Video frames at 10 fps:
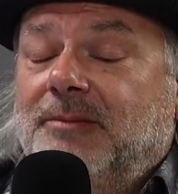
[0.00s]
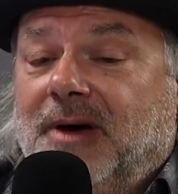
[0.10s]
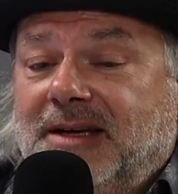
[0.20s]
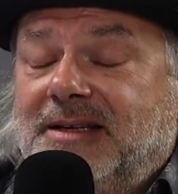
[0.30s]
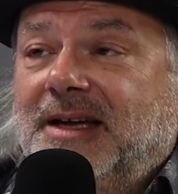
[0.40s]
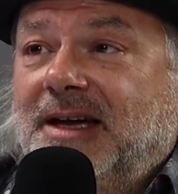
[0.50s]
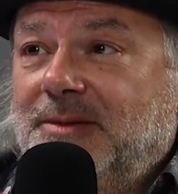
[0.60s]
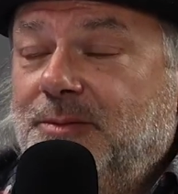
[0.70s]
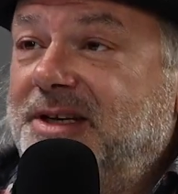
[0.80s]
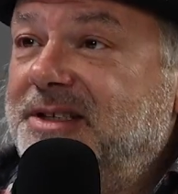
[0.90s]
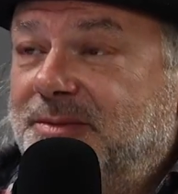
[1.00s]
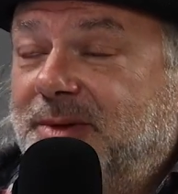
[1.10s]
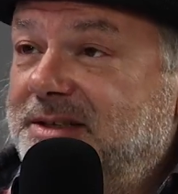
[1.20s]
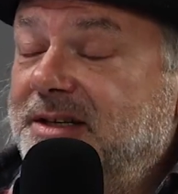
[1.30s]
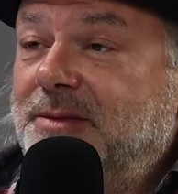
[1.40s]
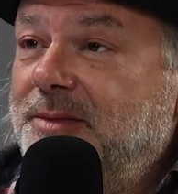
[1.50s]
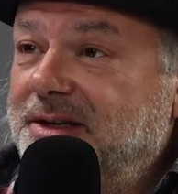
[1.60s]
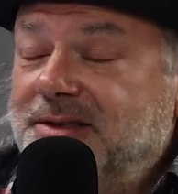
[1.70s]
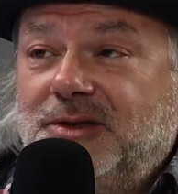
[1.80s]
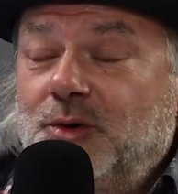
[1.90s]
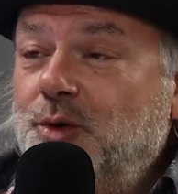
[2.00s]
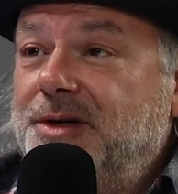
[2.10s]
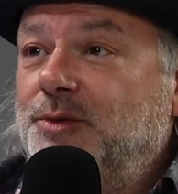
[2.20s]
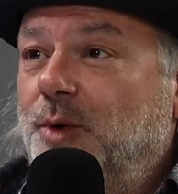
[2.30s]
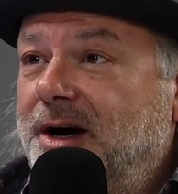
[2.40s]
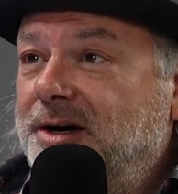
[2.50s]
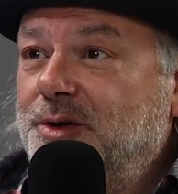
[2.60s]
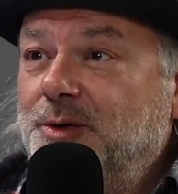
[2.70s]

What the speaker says: But it basically means who is where,